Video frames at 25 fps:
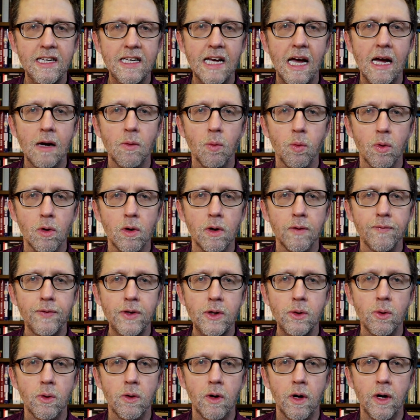EA
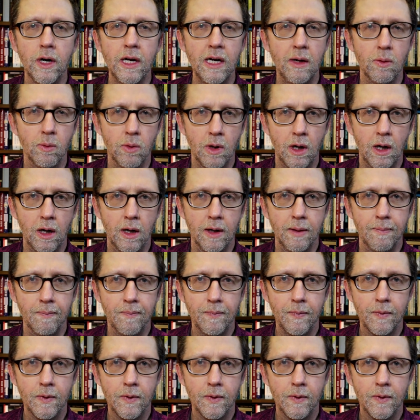Worldview on Iran.